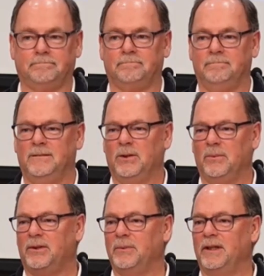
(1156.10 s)
So,
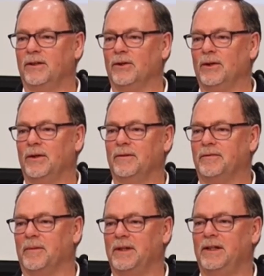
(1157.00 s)
what do we learn
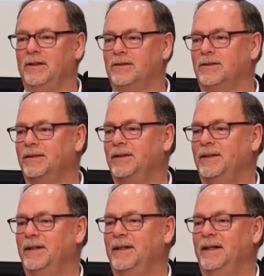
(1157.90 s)
from these
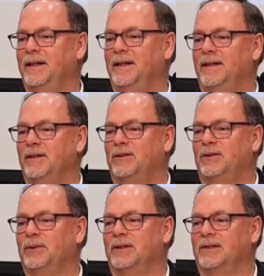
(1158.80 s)

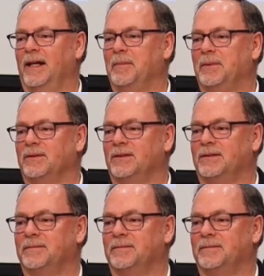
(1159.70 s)
two examples?